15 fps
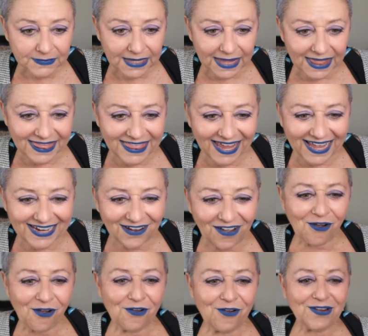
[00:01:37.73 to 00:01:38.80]
that,
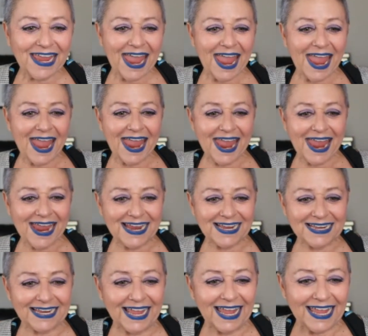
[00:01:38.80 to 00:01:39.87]
oh,
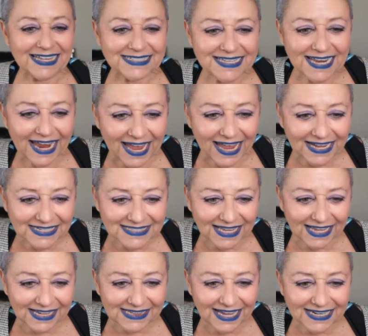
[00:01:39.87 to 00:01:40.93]
yay, Dags
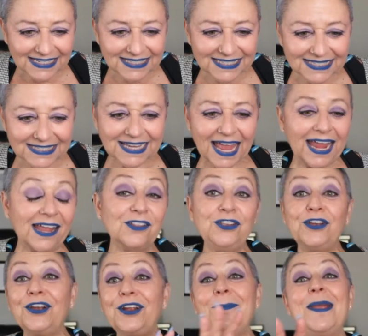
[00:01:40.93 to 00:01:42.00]
Alexis Kyle.
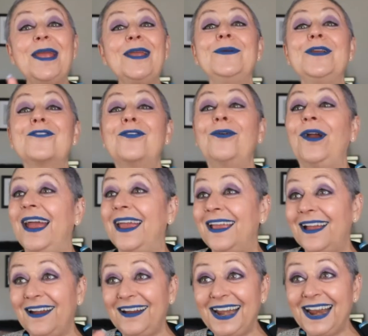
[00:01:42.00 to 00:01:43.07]
You're going to make me cry.
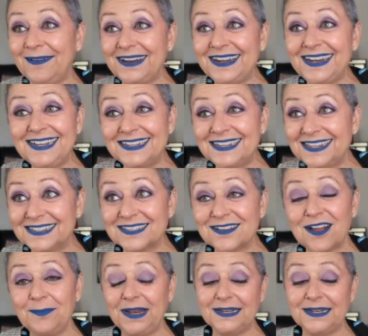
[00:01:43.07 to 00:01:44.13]
All right, I'm going to get to this
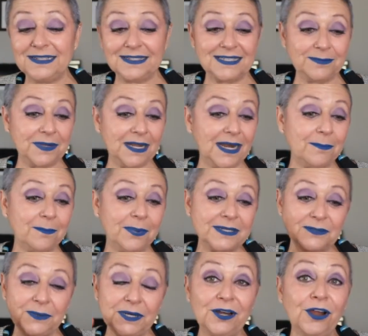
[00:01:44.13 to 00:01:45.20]
comment in just a minute. But,
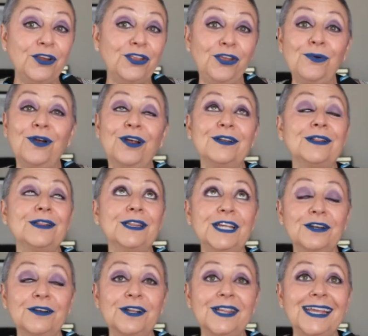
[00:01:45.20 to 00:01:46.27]
sweetheart, you are
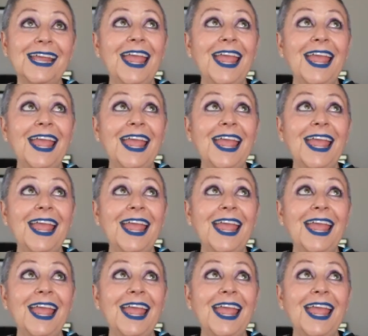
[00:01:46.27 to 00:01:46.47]
literally